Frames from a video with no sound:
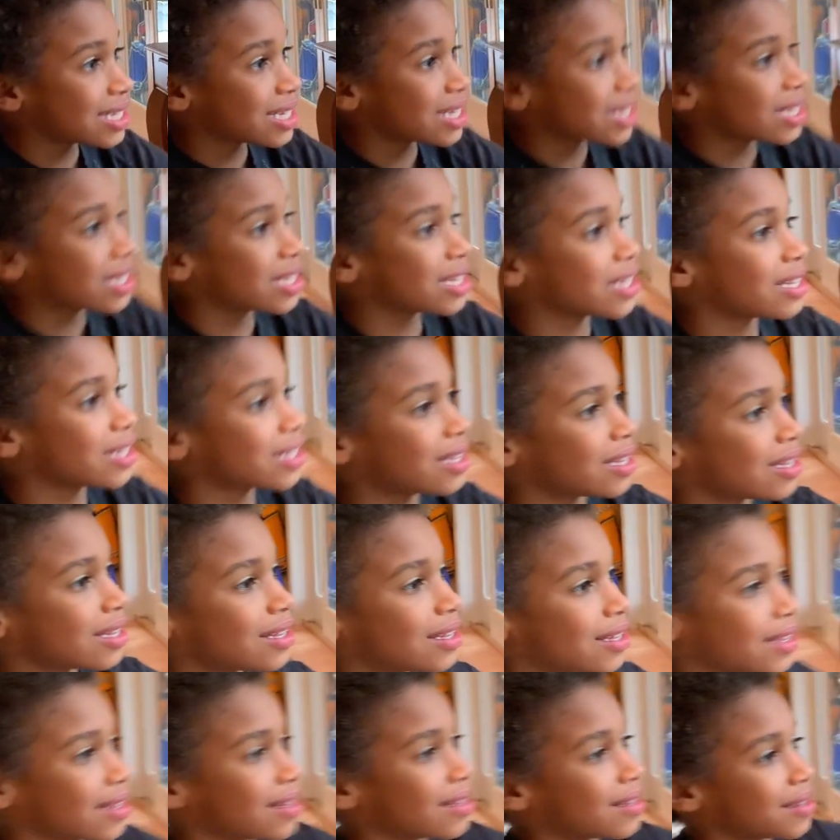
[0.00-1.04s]

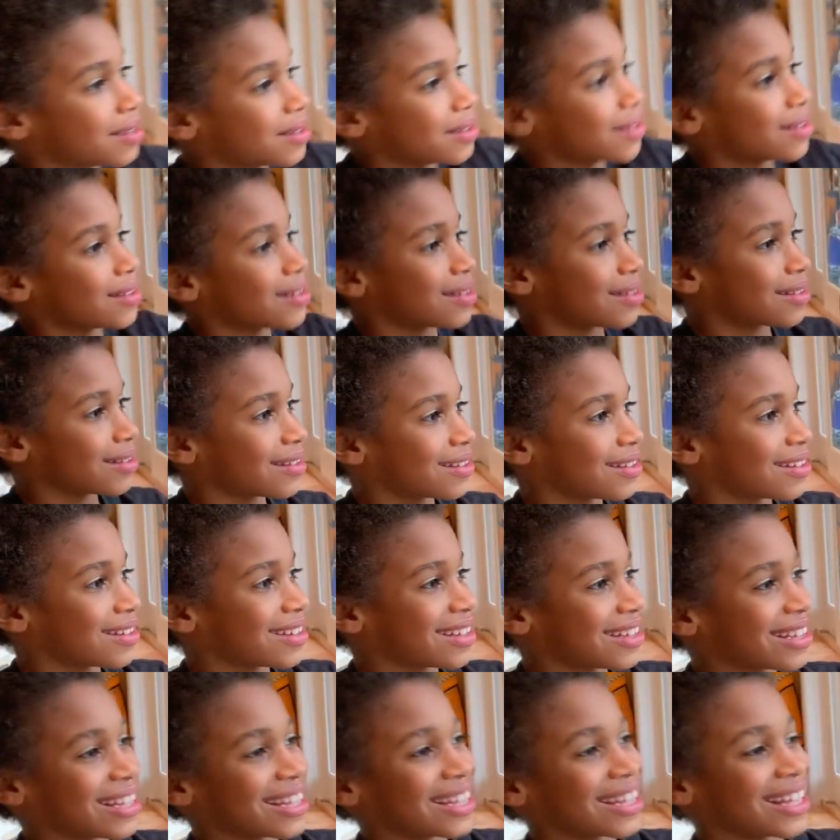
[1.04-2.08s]

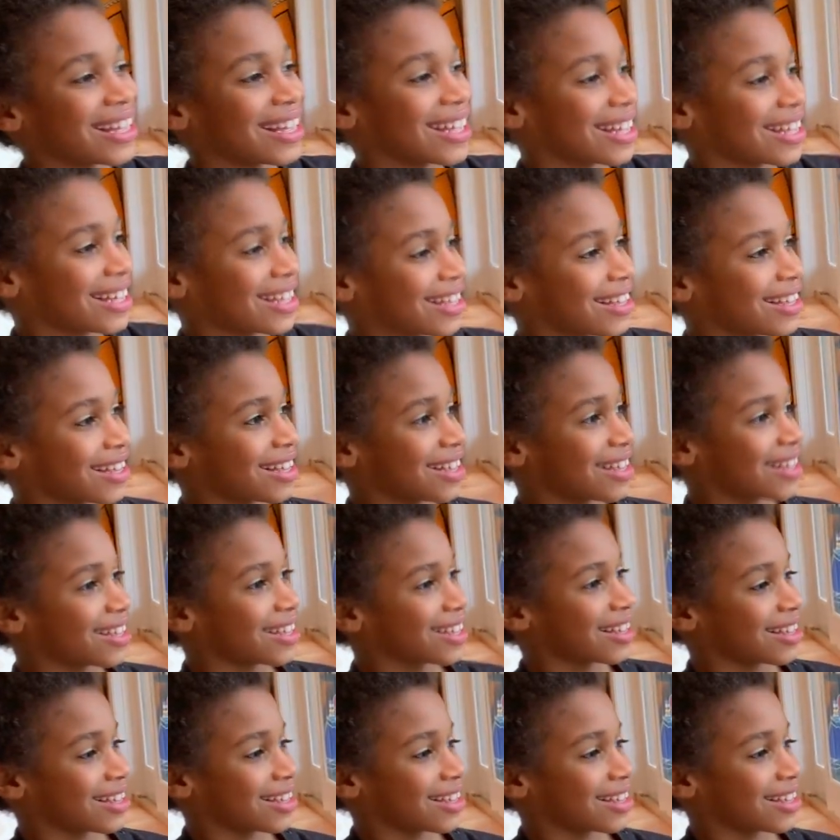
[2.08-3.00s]
[no speech]